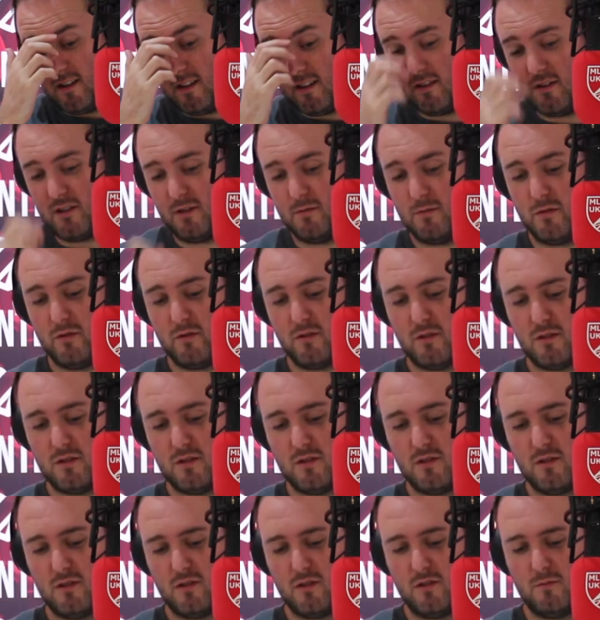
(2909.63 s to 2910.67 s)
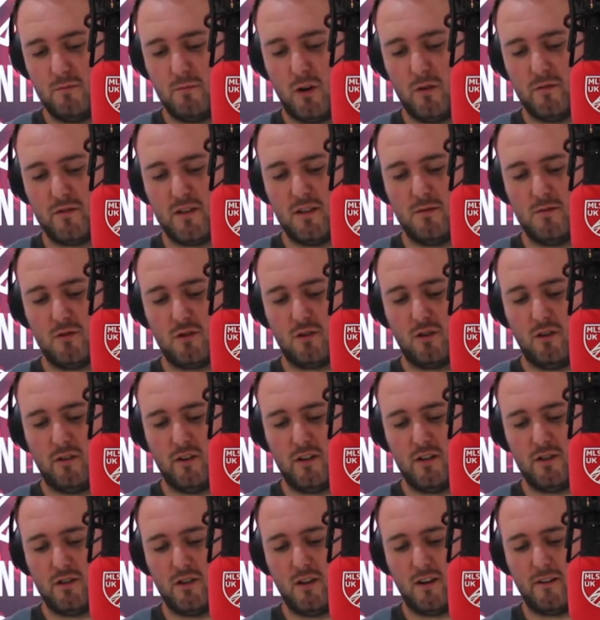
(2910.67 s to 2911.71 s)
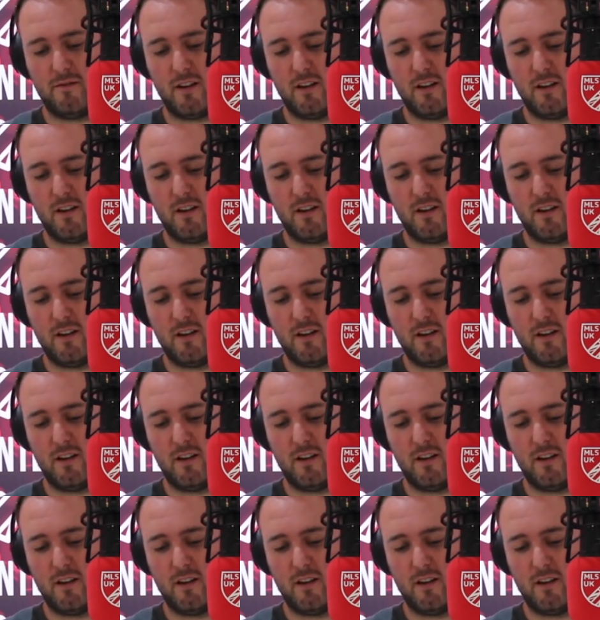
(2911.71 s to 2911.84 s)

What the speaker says: in terms of both teams scoring as you.